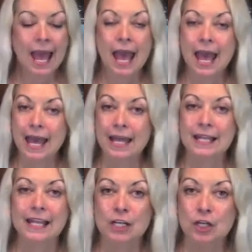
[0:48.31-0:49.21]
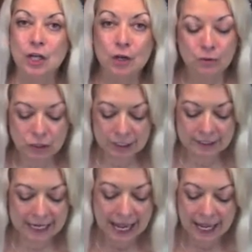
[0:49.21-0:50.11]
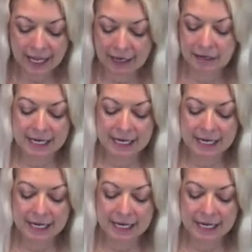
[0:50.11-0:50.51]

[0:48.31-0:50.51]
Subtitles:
and then you just add